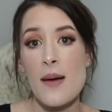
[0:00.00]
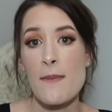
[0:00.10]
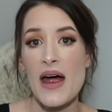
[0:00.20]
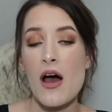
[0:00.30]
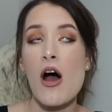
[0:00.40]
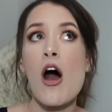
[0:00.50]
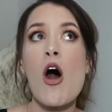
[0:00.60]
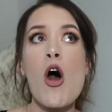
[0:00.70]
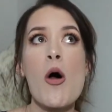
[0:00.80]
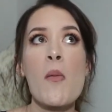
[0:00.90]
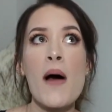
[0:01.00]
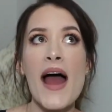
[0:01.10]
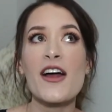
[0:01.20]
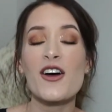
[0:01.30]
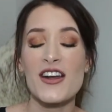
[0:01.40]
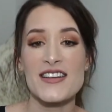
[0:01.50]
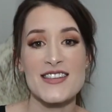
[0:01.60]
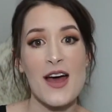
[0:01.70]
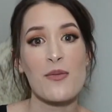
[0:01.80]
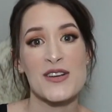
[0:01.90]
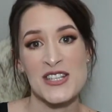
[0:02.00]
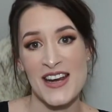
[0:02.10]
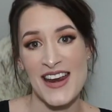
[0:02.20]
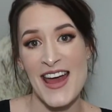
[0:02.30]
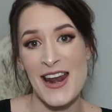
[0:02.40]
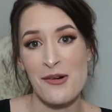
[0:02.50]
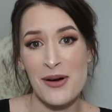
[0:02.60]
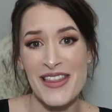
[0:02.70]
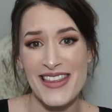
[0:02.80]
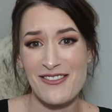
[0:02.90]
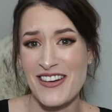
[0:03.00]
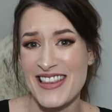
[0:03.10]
But oh my goodness, I wish that I'd had it with